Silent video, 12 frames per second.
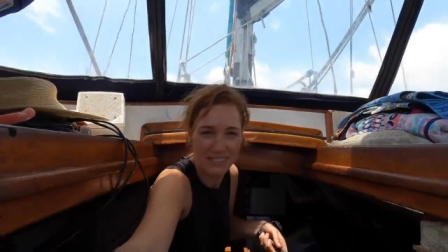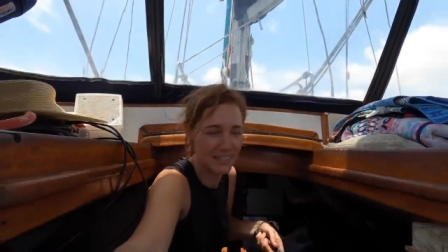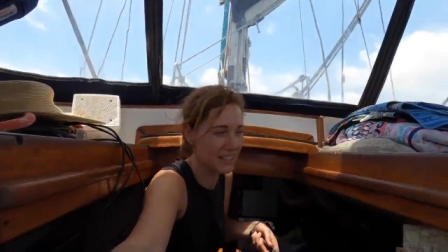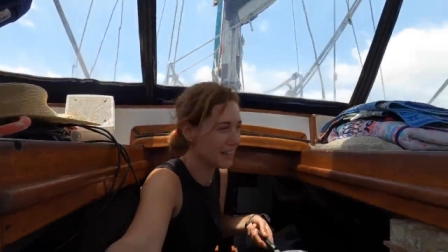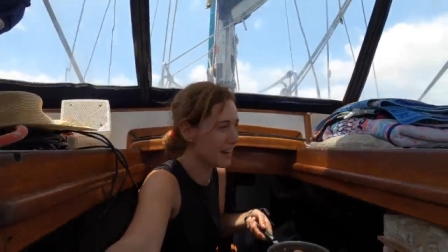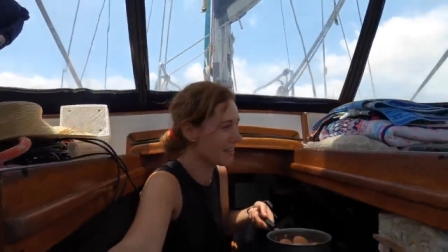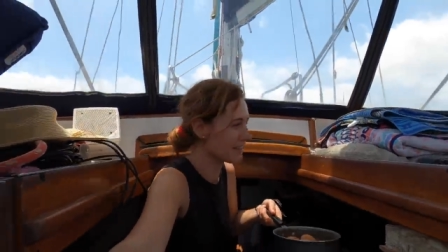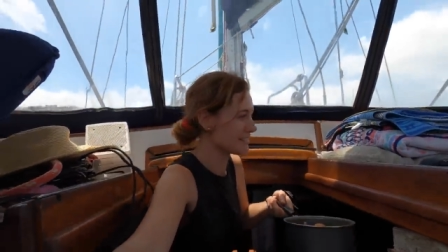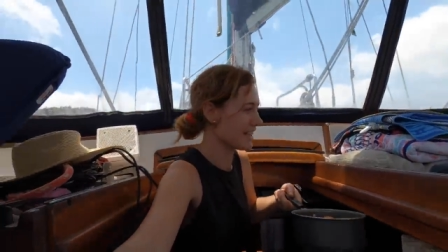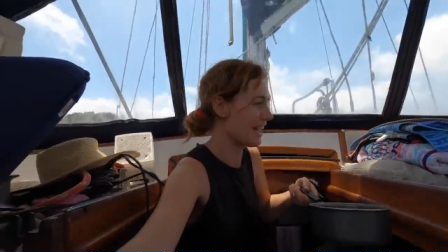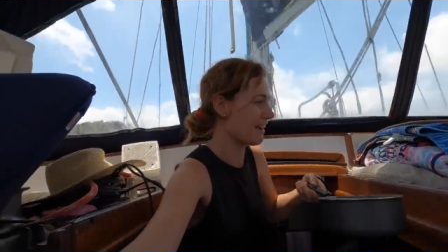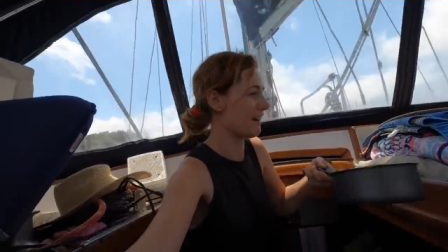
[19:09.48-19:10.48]
just gonna let
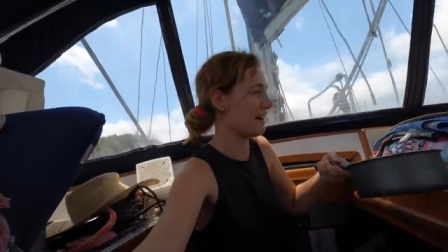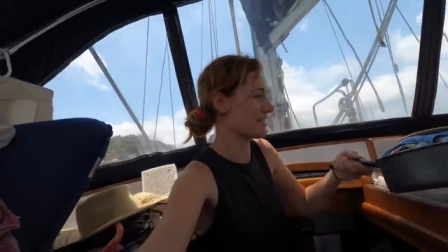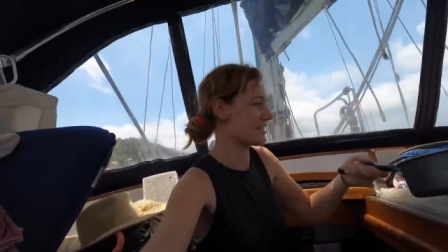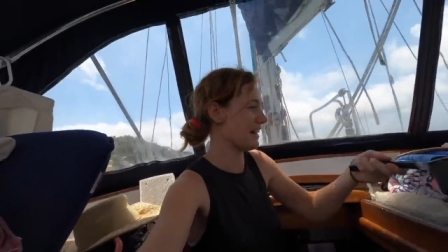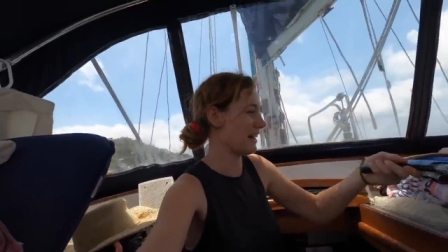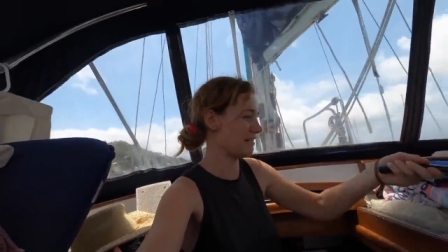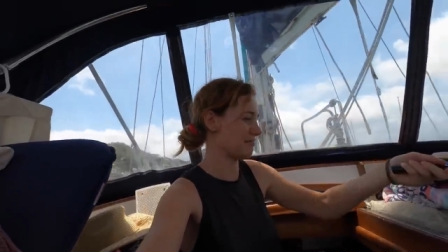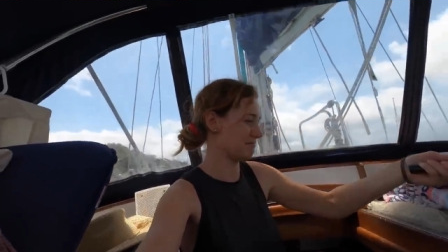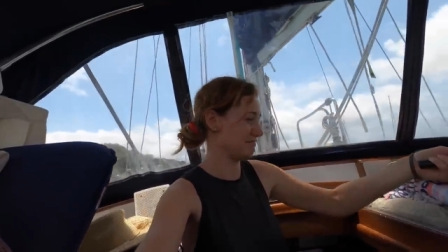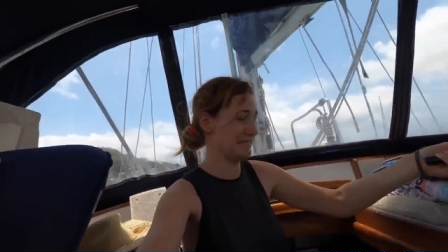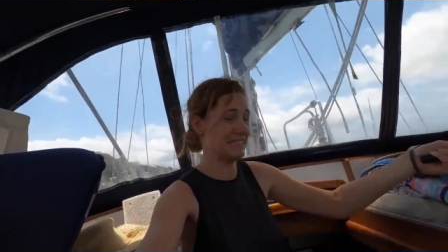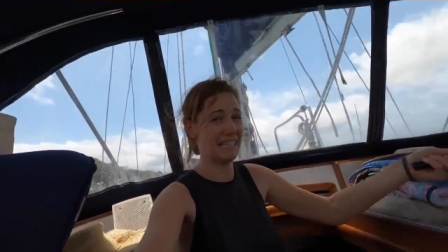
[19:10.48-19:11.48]
these air outside
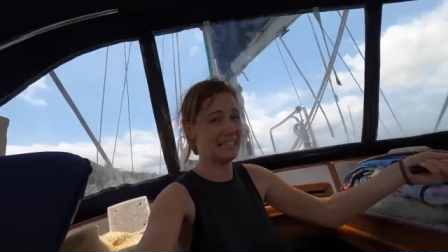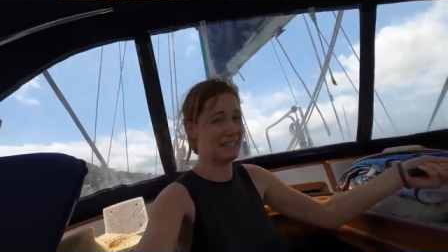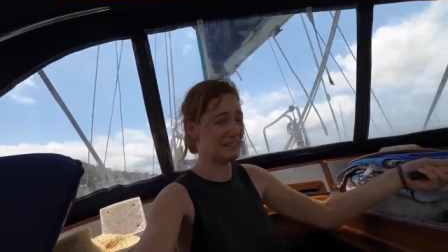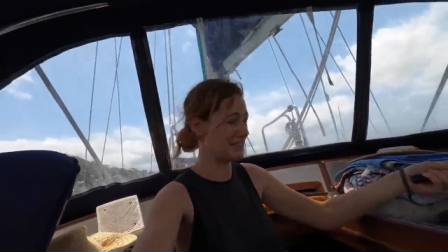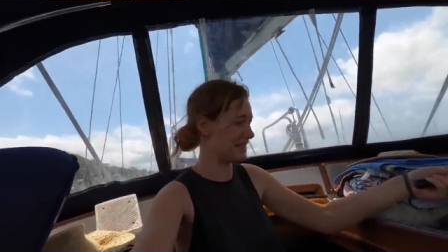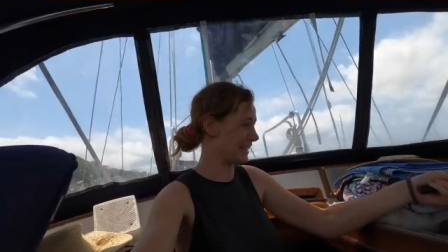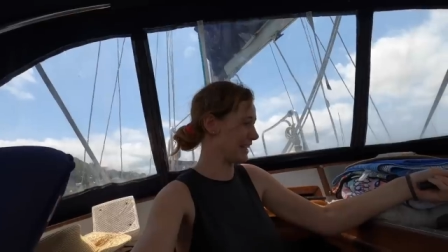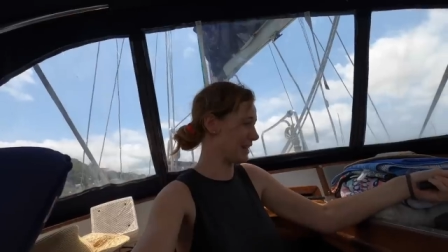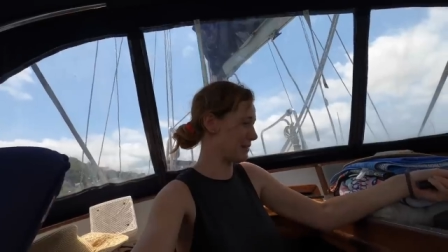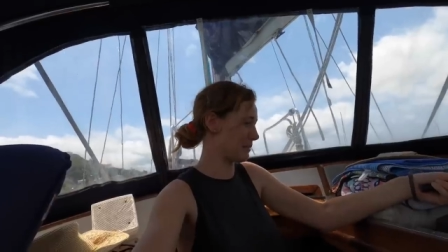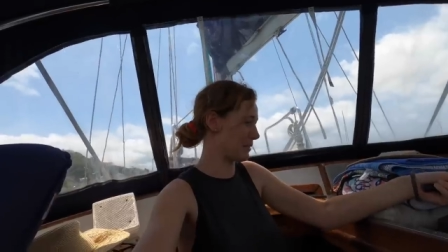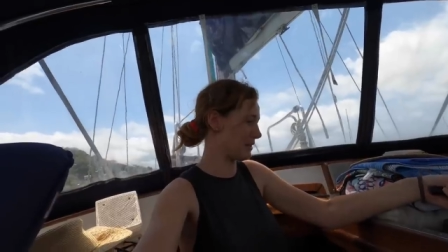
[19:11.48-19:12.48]
so they don't stink
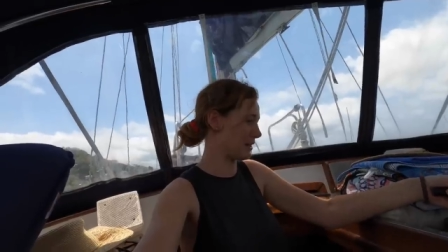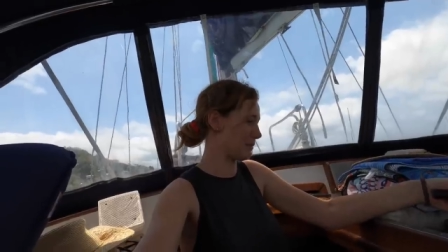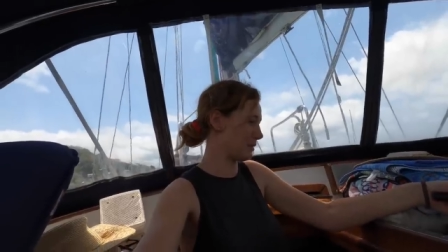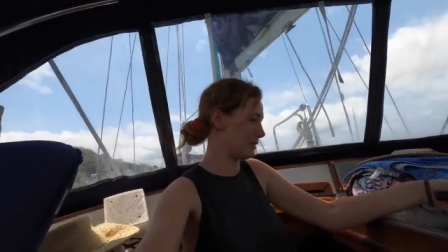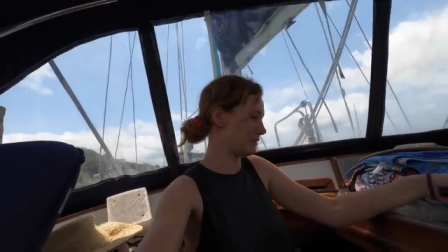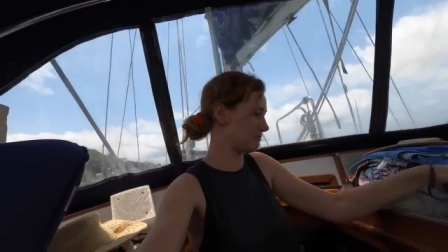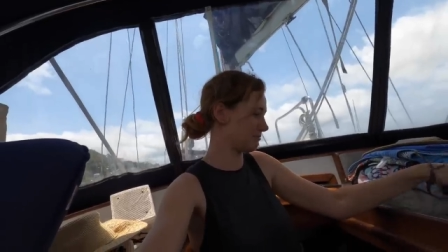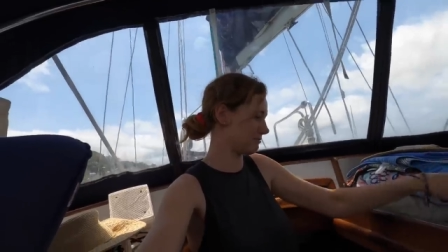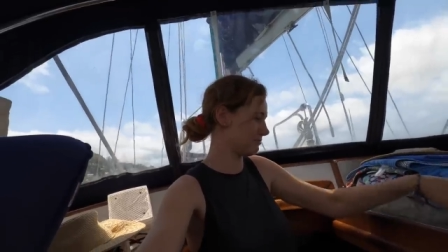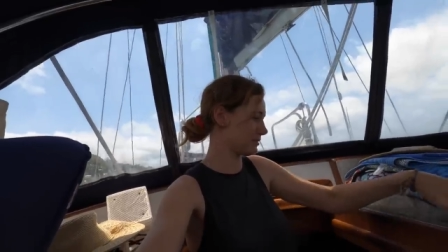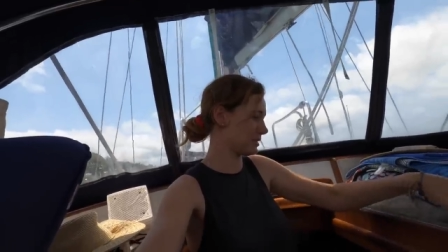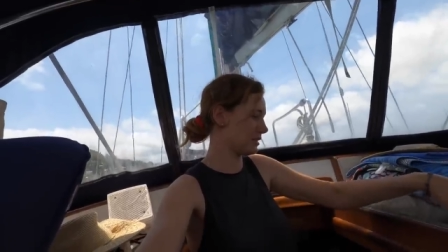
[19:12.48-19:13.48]
out the boat anymore.
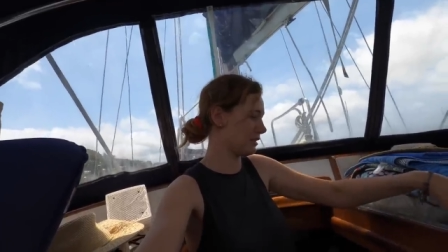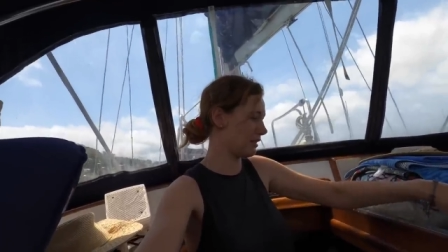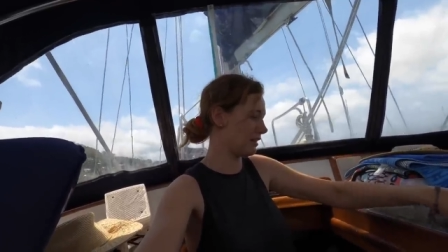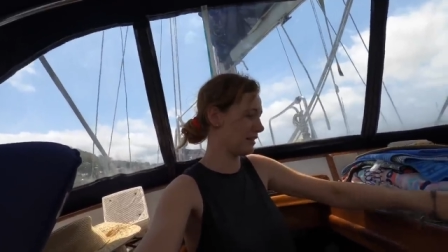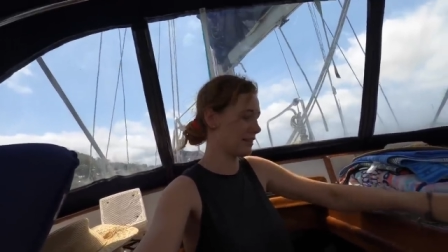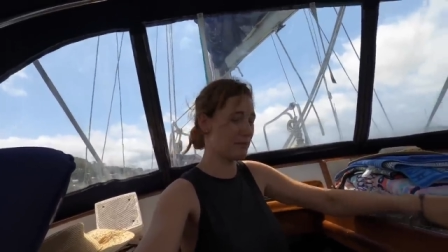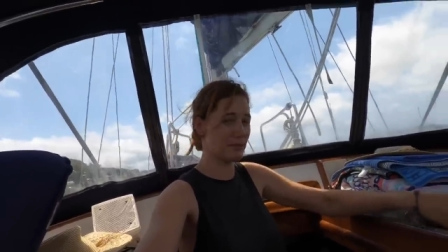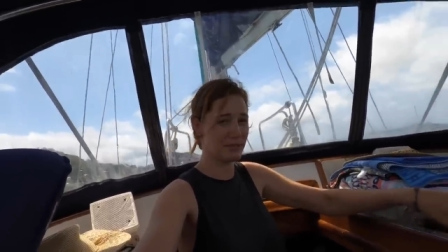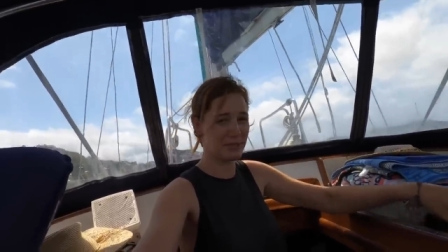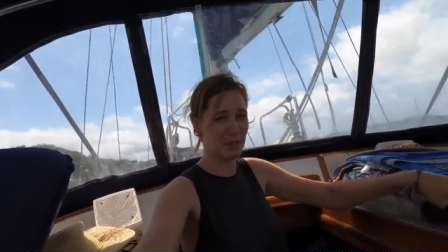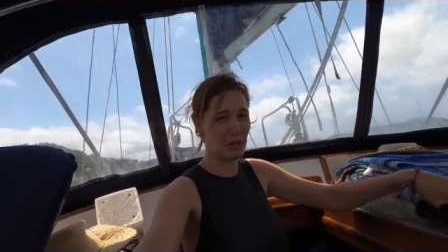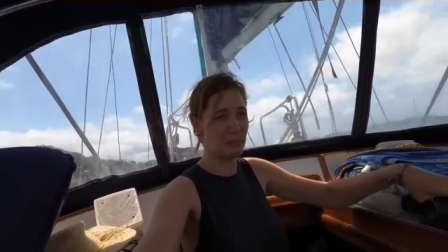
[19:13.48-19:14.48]
Oh, that
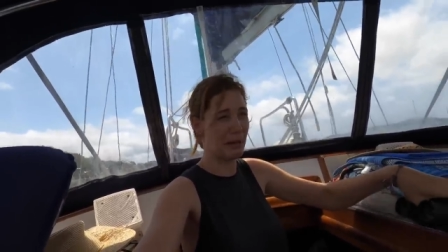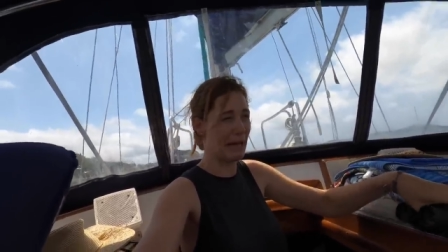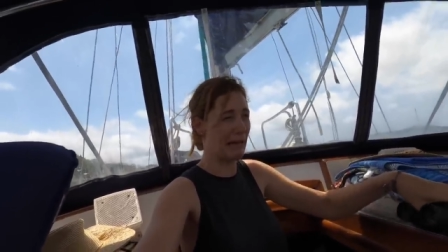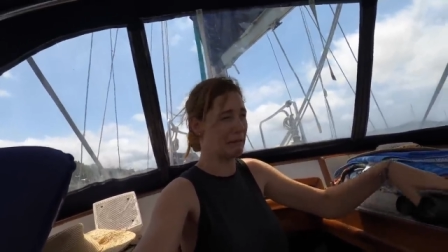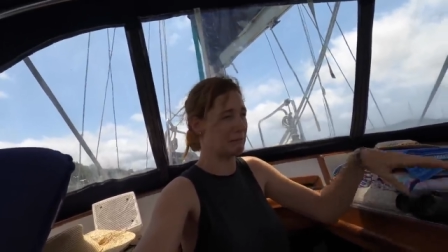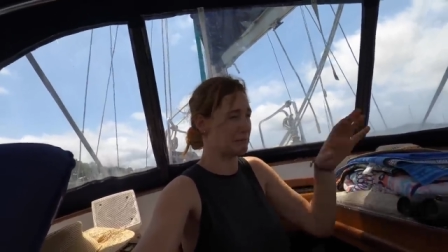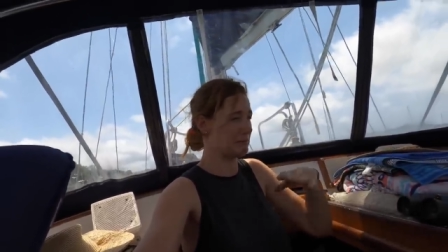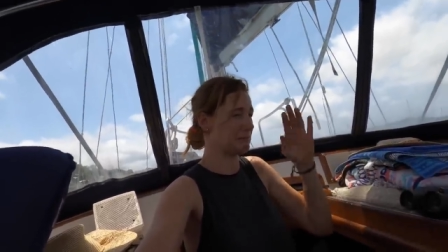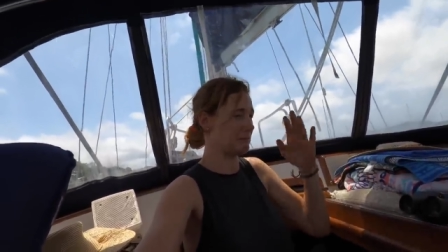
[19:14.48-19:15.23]
was so bad.